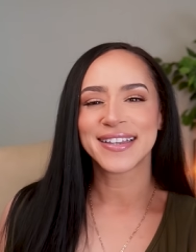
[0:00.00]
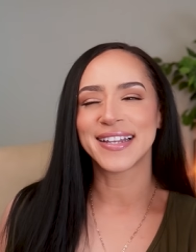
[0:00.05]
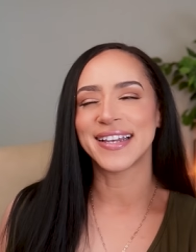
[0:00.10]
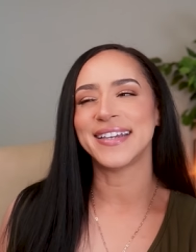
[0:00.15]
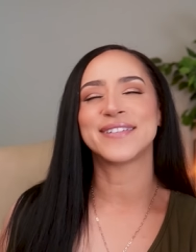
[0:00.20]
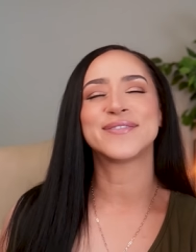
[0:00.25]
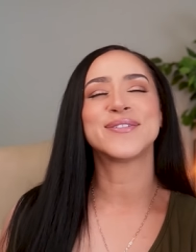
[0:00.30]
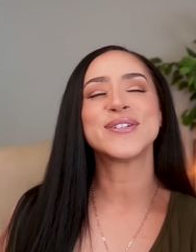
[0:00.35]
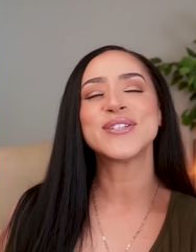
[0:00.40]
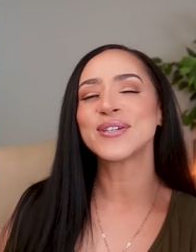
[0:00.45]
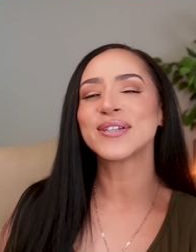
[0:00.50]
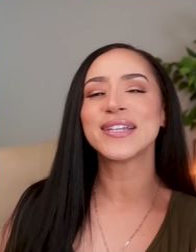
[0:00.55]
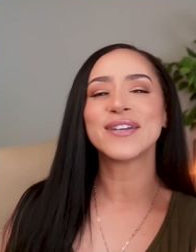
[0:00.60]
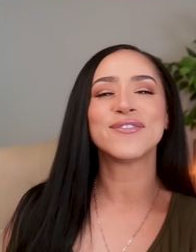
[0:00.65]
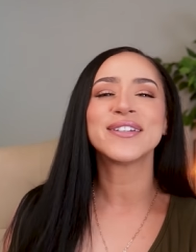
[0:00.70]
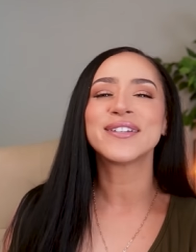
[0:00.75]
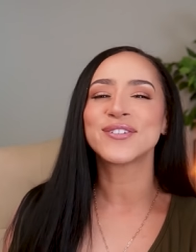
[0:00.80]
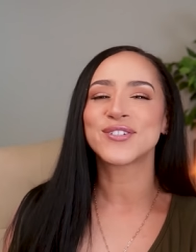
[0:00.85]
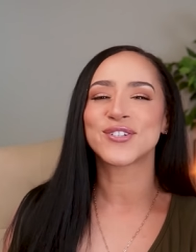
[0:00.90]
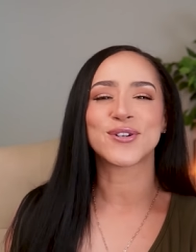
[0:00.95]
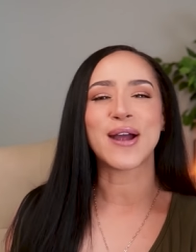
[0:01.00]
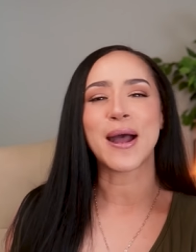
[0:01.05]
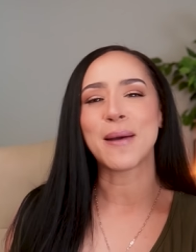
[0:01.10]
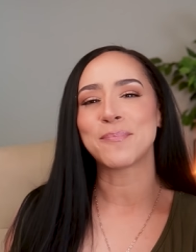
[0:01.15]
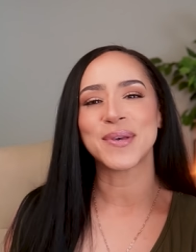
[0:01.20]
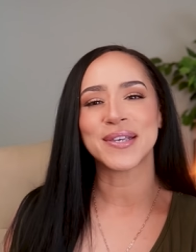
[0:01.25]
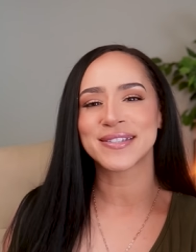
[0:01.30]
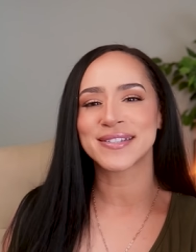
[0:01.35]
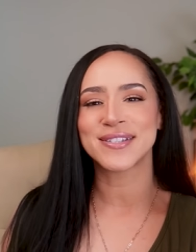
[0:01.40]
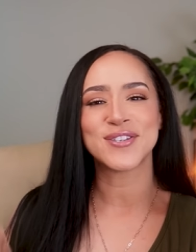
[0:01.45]
Like when you live in the
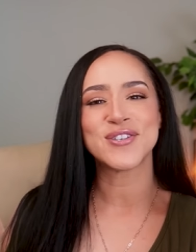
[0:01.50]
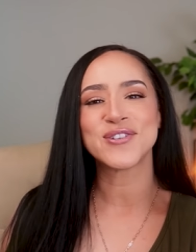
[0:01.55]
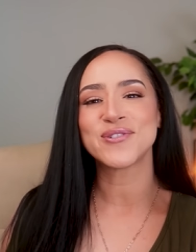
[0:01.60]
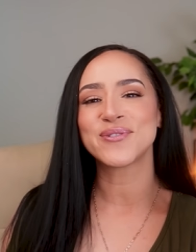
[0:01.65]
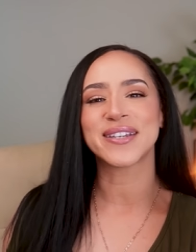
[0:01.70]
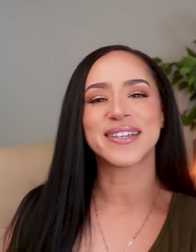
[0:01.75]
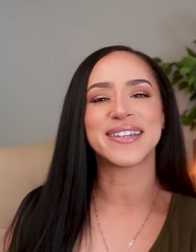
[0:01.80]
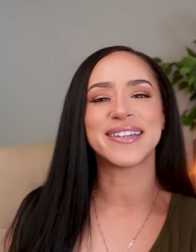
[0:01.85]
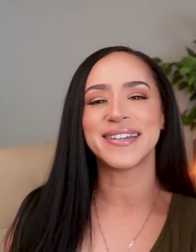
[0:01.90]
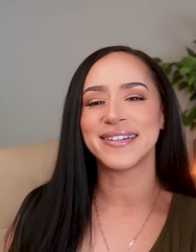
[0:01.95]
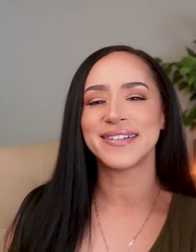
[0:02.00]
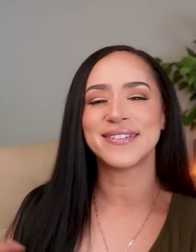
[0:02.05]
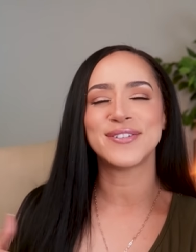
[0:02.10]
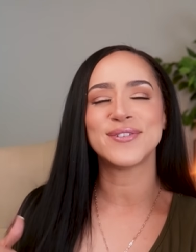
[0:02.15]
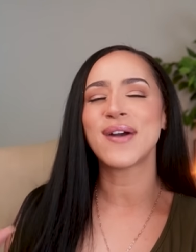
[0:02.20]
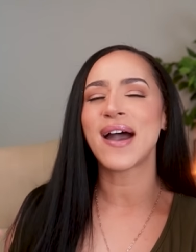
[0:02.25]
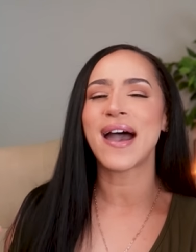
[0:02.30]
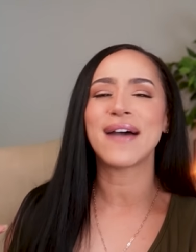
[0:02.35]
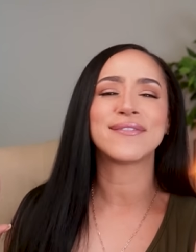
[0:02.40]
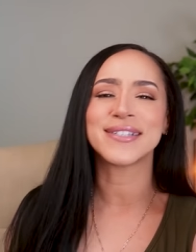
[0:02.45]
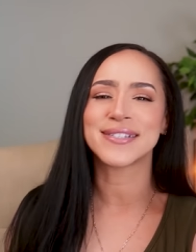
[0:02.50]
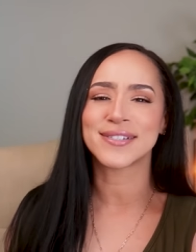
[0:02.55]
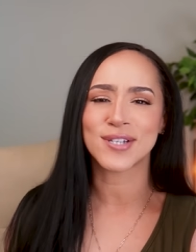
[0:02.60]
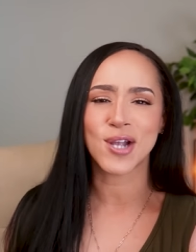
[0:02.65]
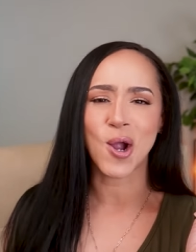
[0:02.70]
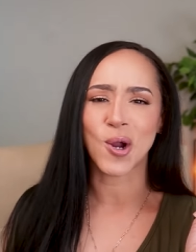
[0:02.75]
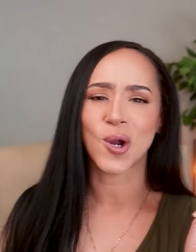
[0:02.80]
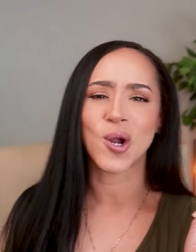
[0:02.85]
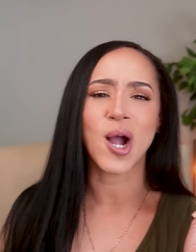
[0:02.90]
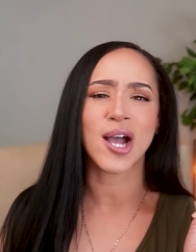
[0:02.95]
tropics and you're a kid, you have
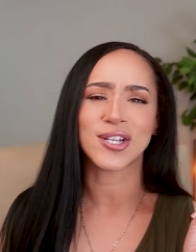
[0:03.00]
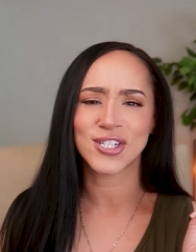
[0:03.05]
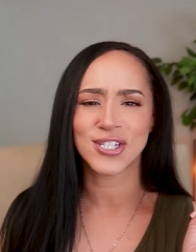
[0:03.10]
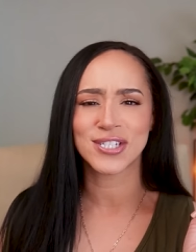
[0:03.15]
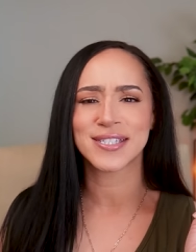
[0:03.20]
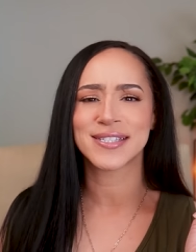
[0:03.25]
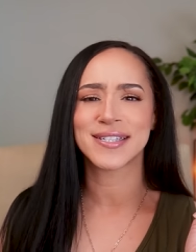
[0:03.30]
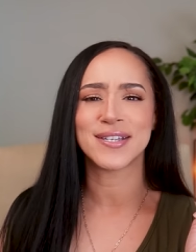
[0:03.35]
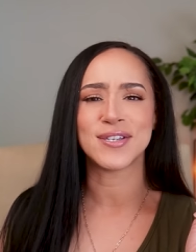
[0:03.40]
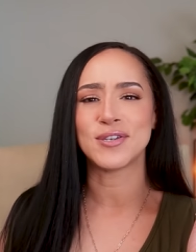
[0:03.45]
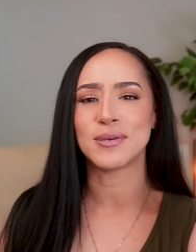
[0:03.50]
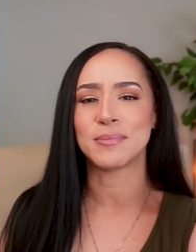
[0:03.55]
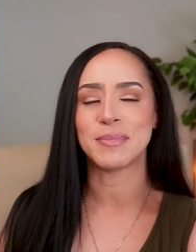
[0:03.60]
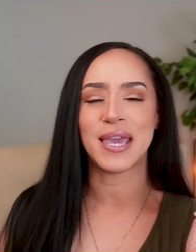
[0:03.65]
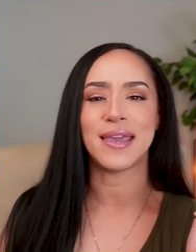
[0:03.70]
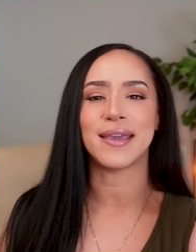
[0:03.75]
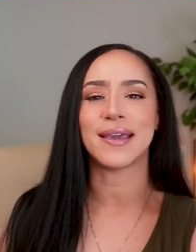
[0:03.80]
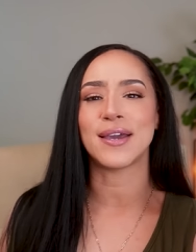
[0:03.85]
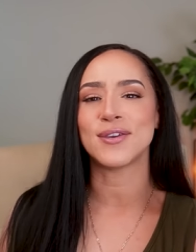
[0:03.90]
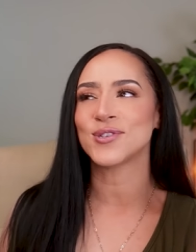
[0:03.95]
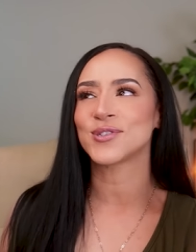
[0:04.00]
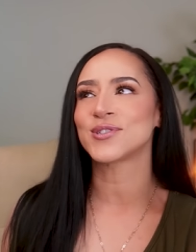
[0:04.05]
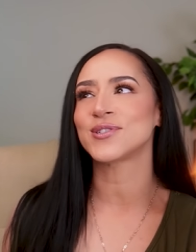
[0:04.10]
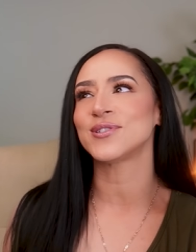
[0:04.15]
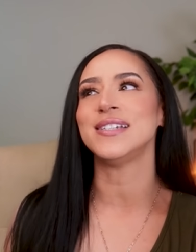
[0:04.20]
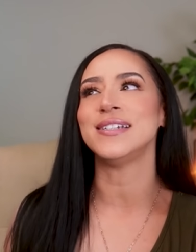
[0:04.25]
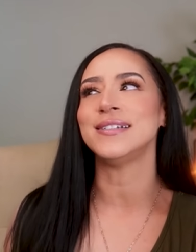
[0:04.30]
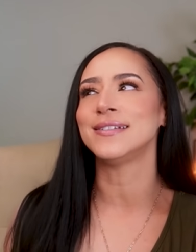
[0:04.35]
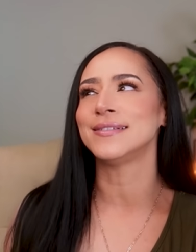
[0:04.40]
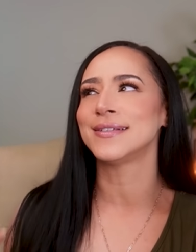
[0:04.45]
these concoctions that you make. I
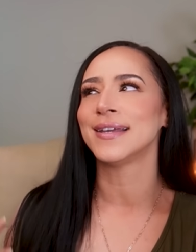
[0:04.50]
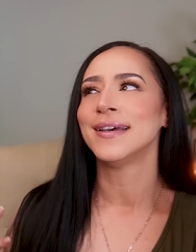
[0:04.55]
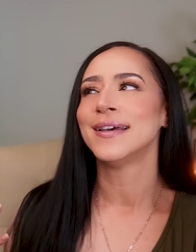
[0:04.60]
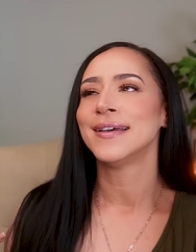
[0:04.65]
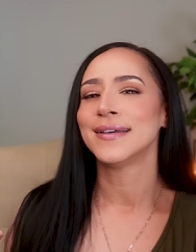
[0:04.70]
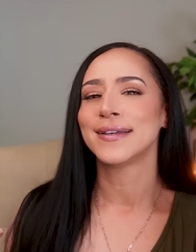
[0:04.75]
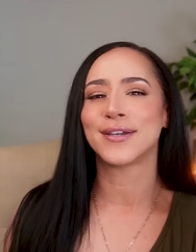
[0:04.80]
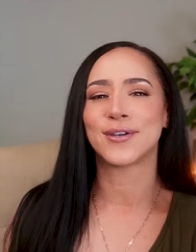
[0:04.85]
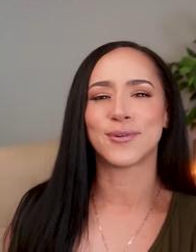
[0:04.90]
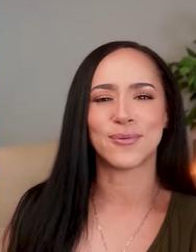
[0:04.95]
used to eat